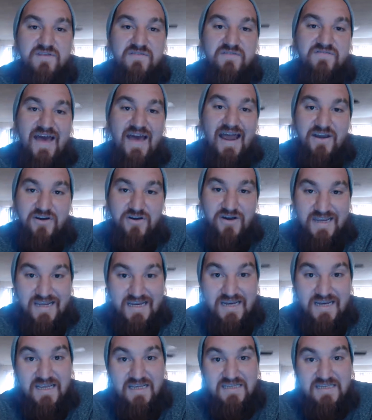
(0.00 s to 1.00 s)
the fat you're
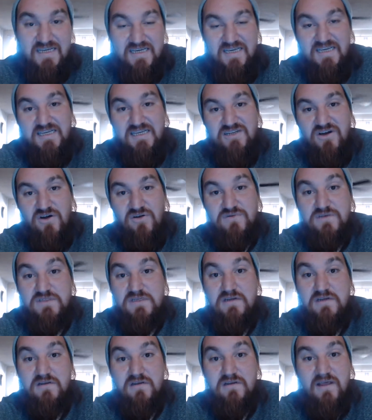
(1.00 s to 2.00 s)
eating to
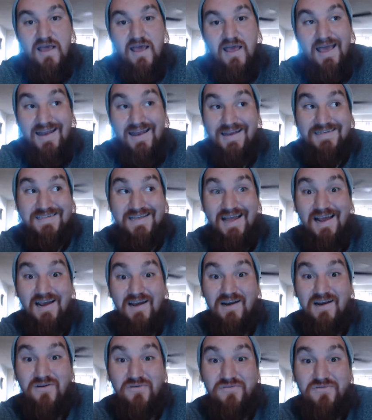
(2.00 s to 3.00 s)
ketones, and it's not
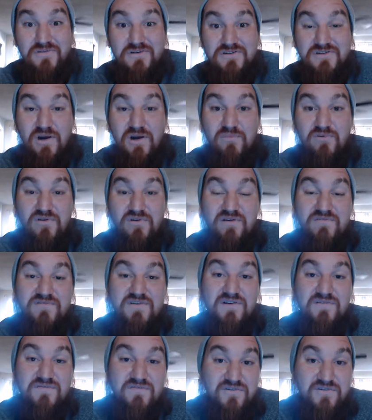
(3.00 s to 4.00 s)
going to go through the trouble of
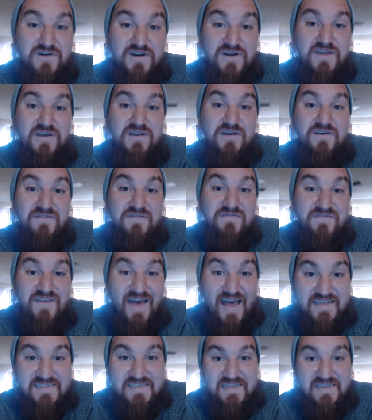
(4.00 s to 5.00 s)
converting your
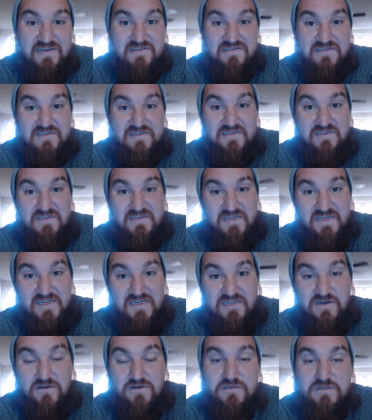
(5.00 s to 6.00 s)
fat cells to
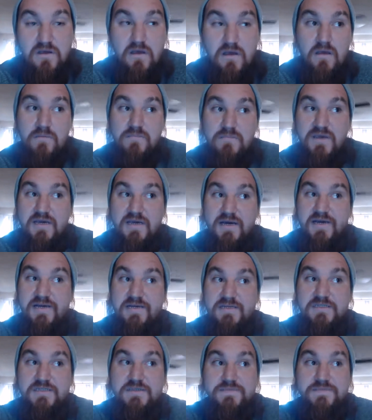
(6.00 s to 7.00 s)
ketones
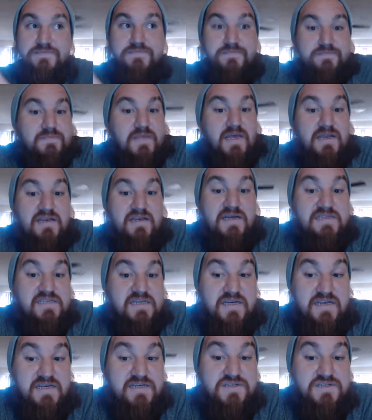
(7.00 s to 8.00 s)
because it
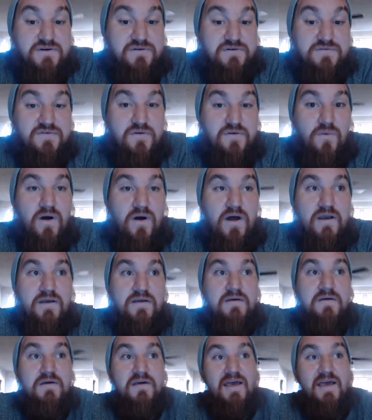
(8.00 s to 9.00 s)
doesn't need to, for
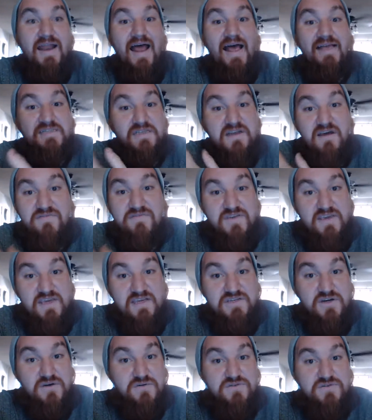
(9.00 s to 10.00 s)
one. It has enough
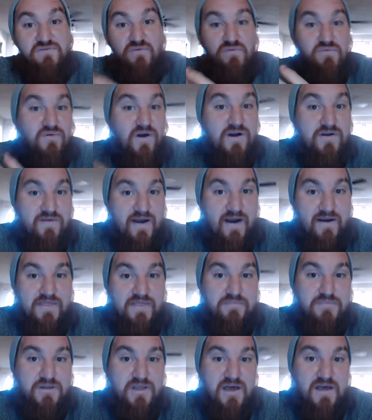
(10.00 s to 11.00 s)
ketones running around in
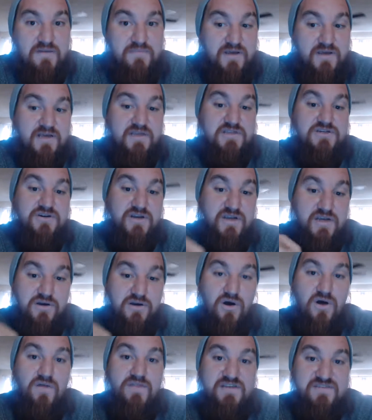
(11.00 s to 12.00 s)
the blood because you're eating
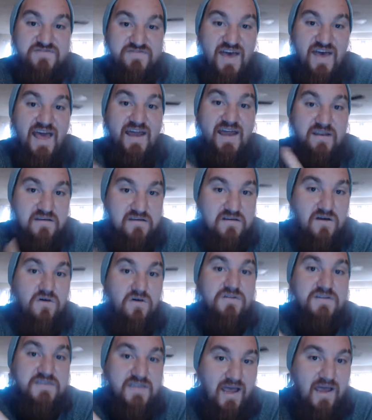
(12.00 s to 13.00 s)
all this fat
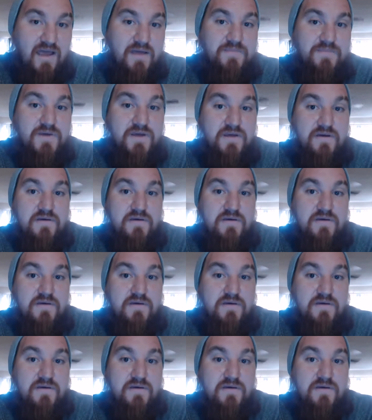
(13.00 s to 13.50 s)
all the time.